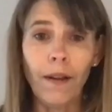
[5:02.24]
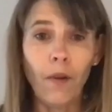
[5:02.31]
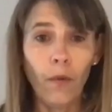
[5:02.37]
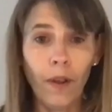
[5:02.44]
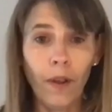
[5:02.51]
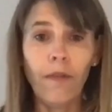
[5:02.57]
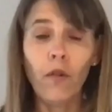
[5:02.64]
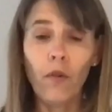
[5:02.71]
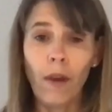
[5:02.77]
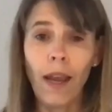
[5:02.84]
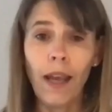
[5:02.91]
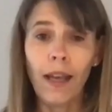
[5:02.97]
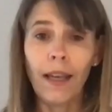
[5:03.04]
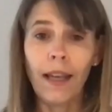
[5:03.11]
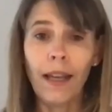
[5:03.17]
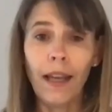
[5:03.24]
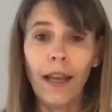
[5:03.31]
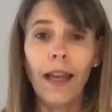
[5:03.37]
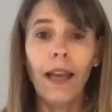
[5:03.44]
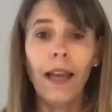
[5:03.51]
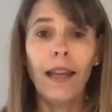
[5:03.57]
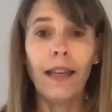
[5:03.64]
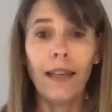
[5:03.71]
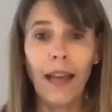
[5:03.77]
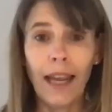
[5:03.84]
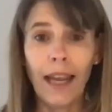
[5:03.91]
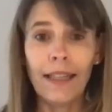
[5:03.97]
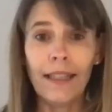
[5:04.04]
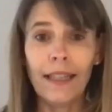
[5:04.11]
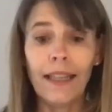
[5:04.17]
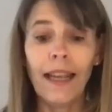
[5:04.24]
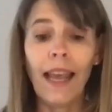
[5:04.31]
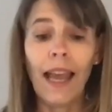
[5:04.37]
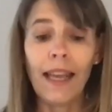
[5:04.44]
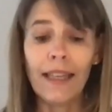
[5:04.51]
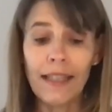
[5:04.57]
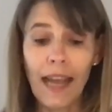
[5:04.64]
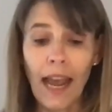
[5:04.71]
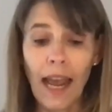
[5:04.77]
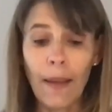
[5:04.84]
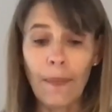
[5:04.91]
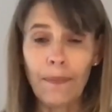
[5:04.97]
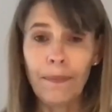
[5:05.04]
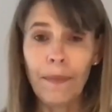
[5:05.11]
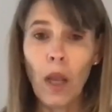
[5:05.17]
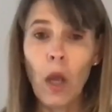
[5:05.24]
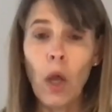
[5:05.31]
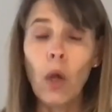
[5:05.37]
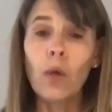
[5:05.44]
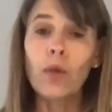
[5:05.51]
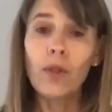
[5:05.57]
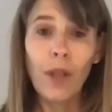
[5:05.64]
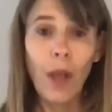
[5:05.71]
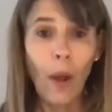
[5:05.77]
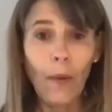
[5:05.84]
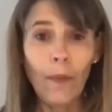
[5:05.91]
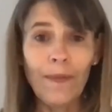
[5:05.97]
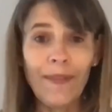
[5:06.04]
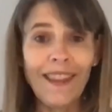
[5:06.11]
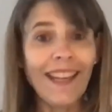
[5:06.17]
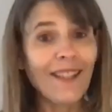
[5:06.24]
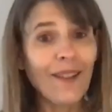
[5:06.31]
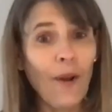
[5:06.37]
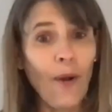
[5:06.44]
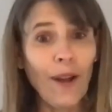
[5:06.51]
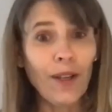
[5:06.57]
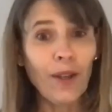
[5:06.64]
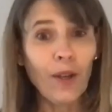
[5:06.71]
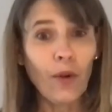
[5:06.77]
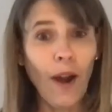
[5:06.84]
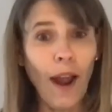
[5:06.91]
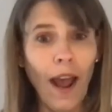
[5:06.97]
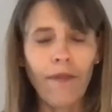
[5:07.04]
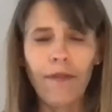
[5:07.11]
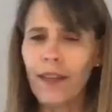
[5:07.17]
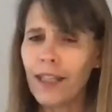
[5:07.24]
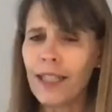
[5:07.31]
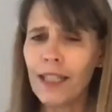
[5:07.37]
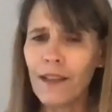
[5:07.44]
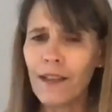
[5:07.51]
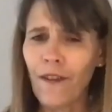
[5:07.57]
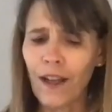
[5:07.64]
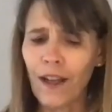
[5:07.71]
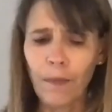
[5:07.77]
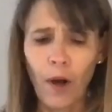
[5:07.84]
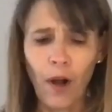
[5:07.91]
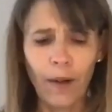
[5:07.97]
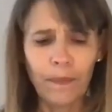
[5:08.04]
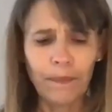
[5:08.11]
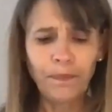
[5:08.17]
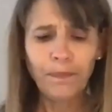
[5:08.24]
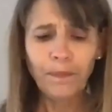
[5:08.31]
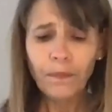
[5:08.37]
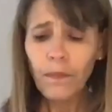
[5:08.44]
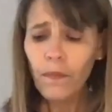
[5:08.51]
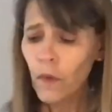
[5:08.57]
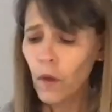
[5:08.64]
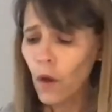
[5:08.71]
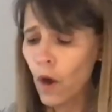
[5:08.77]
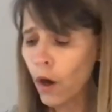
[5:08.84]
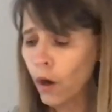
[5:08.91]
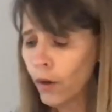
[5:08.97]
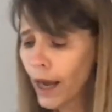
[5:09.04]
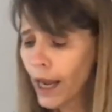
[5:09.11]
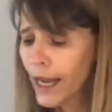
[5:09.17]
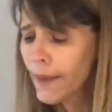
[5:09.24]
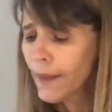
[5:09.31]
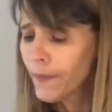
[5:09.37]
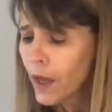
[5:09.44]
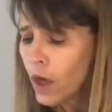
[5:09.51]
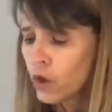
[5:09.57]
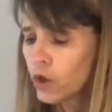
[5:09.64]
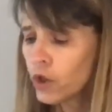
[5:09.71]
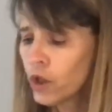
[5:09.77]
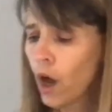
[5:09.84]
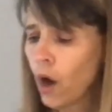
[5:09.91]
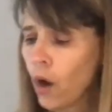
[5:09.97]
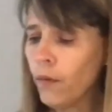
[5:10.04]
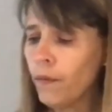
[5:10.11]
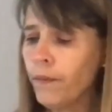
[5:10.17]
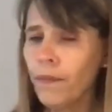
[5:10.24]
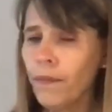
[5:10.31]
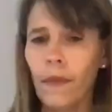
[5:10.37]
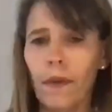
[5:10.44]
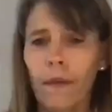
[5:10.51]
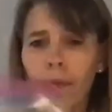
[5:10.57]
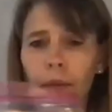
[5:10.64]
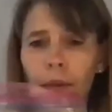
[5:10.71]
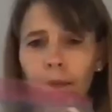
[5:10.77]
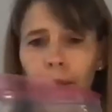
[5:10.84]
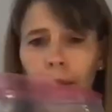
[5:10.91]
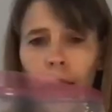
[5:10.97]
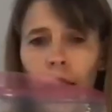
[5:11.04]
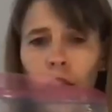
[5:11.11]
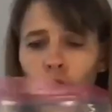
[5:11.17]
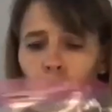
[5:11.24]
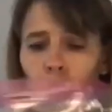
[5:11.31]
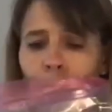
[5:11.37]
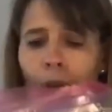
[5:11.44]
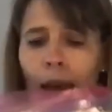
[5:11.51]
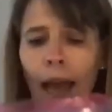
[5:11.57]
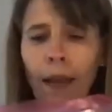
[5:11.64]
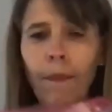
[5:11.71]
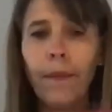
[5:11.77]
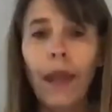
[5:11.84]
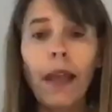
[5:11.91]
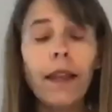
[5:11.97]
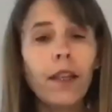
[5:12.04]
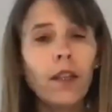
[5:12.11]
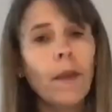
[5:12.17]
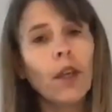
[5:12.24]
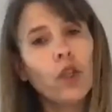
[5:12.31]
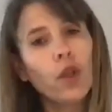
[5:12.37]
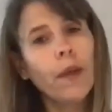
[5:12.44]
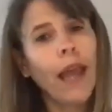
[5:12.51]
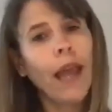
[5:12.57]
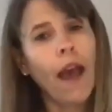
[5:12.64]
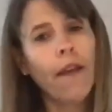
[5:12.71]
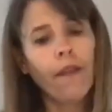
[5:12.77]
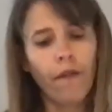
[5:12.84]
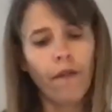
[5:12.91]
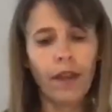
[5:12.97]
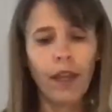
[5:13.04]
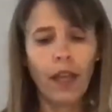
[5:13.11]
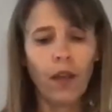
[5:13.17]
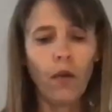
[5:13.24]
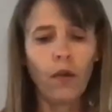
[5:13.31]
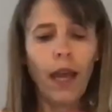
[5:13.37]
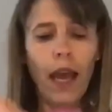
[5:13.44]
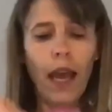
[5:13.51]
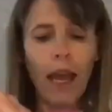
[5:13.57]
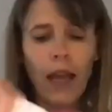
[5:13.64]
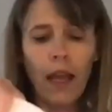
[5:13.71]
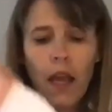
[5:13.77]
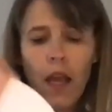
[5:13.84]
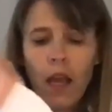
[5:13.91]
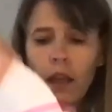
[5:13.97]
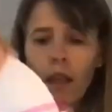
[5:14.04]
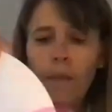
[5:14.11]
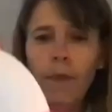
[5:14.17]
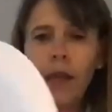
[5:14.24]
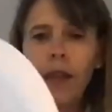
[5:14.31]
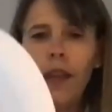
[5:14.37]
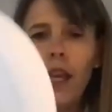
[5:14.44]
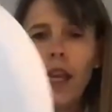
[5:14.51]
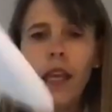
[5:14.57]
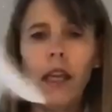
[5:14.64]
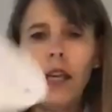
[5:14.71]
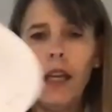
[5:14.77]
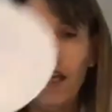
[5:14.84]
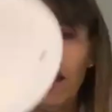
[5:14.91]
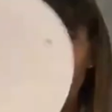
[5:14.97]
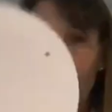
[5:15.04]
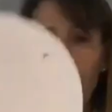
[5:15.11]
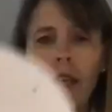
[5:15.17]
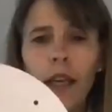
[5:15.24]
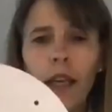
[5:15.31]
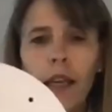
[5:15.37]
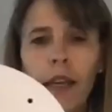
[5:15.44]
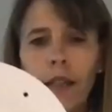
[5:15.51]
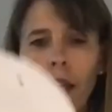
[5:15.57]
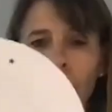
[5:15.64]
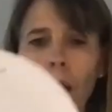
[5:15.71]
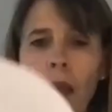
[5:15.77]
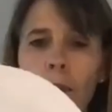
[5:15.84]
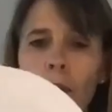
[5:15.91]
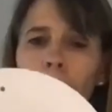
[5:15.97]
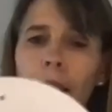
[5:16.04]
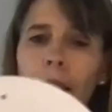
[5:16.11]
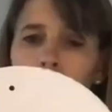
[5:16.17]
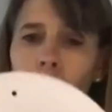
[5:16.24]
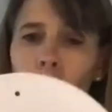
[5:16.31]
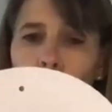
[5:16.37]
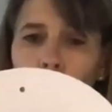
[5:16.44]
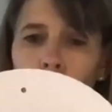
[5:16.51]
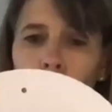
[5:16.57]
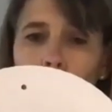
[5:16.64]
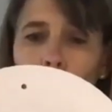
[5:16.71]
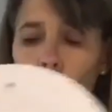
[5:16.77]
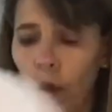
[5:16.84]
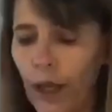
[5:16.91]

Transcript: We've created night and day. So let's go on to the craft. This is the fun part. All right, so get your bag and let's make sure we have everything, okay? The big thing in here is a paper plate with a hole